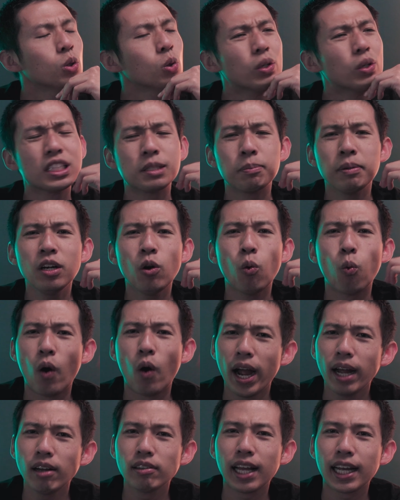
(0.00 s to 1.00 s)
Ooh, it's been a
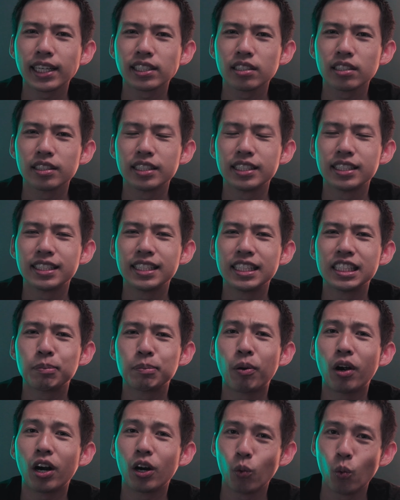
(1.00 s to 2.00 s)
while actually since
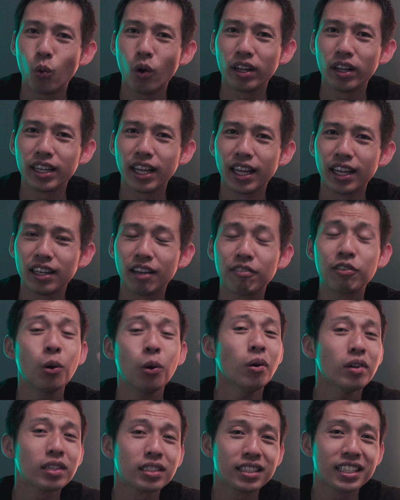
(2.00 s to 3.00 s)
part one, and of
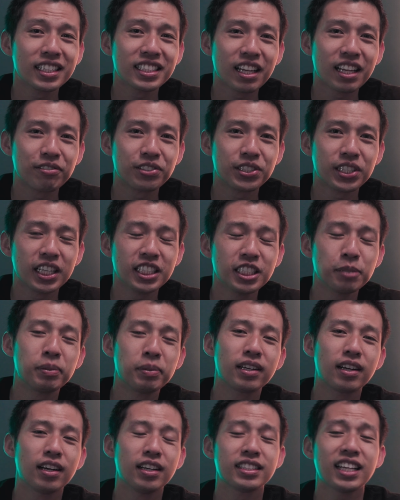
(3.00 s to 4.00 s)
course things have changed
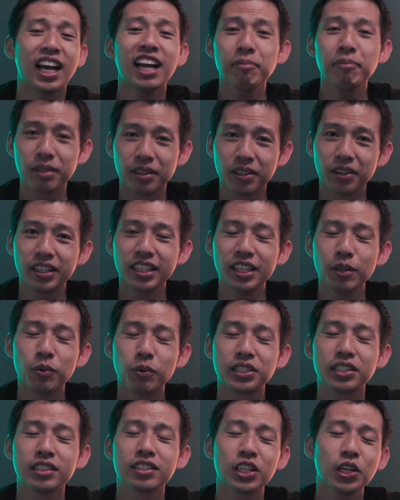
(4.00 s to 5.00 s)
because I've been learning,
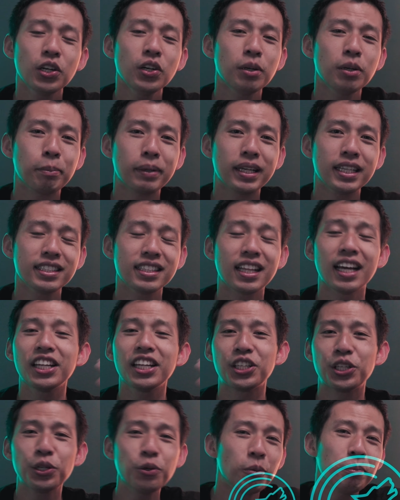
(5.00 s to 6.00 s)
which in turn means
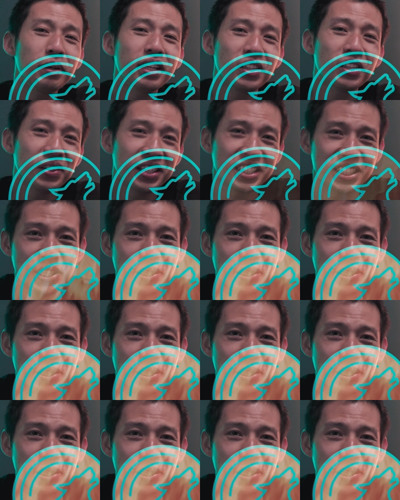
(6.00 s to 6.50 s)
that you will be learning